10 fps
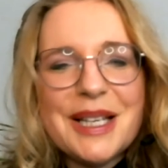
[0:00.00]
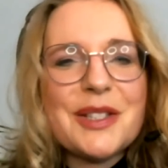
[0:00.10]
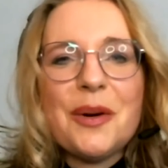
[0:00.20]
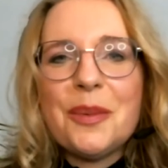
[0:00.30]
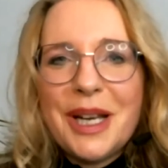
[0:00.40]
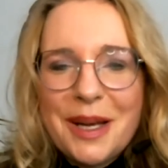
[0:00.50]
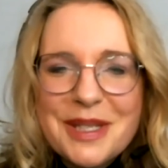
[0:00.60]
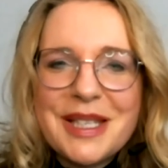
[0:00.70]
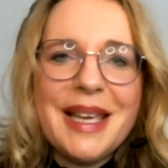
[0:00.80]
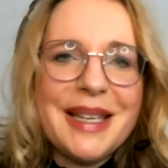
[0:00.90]
So what I'm
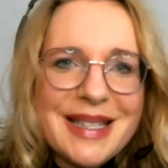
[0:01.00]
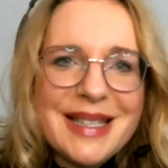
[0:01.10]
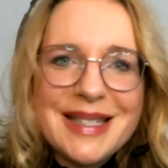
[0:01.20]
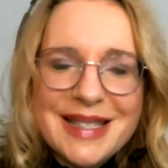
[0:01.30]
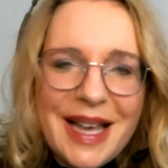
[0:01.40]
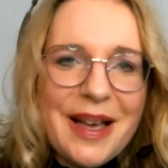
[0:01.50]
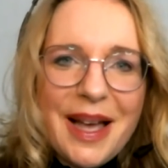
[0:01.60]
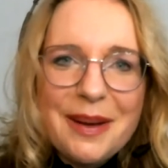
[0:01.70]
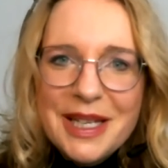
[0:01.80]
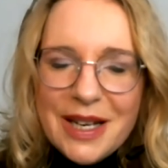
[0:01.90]
saying is,
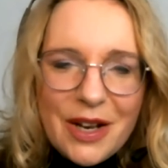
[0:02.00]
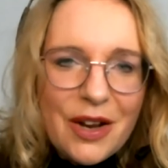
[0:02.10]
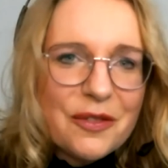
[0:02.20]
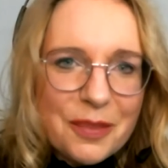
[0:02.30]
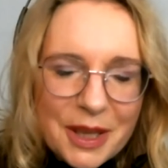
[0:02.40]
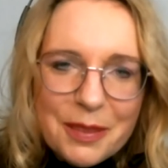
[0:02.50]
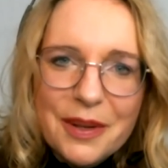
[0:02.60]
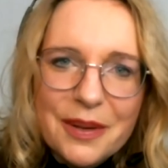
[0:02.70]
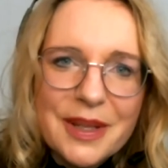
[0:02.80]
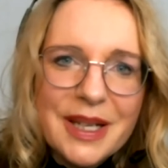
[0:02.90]
I mean, a lot of
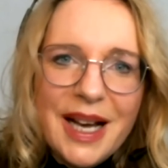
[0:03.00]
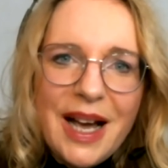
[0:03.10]
people